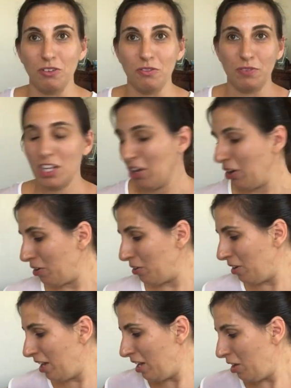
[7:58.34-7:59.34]
a video
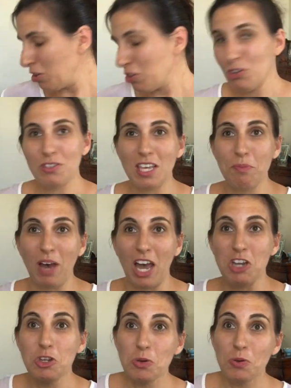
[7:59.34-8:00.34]
using my
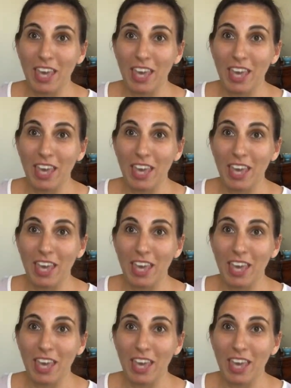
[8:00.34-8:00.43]
new